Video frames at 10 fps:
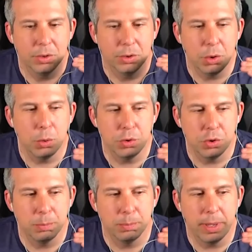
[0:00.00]
you
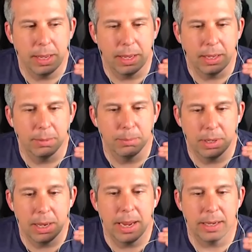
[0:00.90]
should be
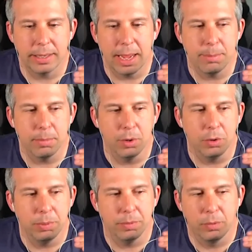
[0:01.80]
playing a game
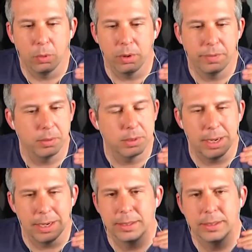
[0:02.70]
mode before it feels
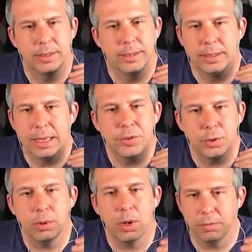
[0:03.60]
like that's
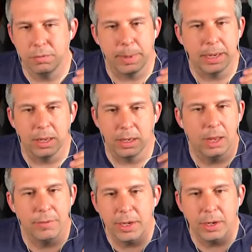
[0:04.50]
too long for me? Like
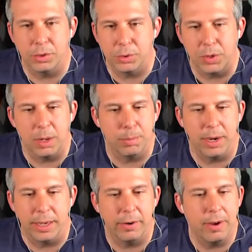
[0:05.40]
I've only got a toilet
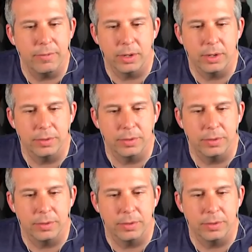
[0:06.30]
break here. I haven't got,